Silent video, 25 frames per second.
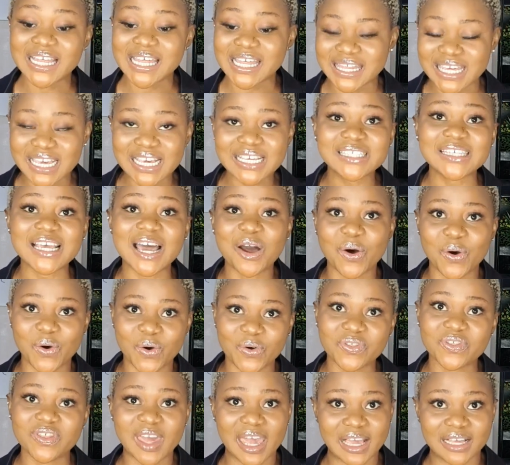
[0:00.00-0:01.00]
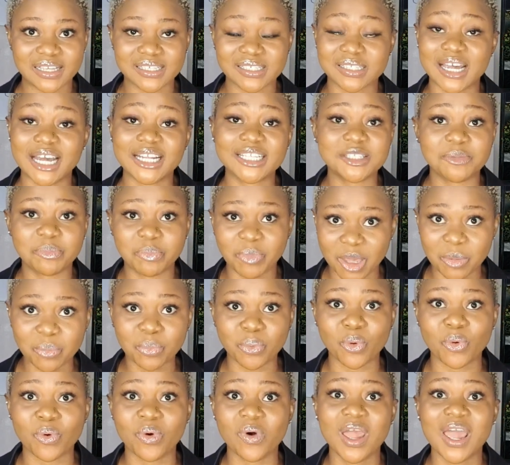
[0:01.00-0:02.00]
These are all things that
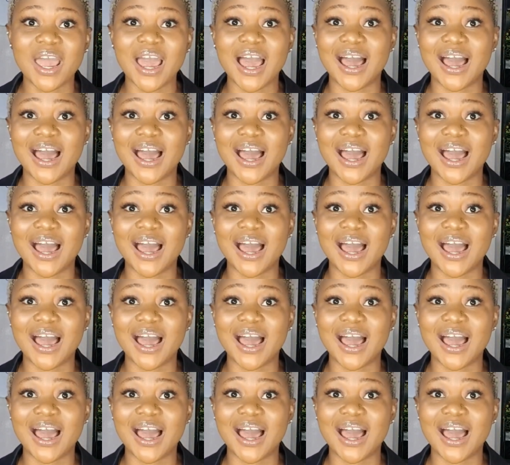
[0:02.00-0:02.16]
people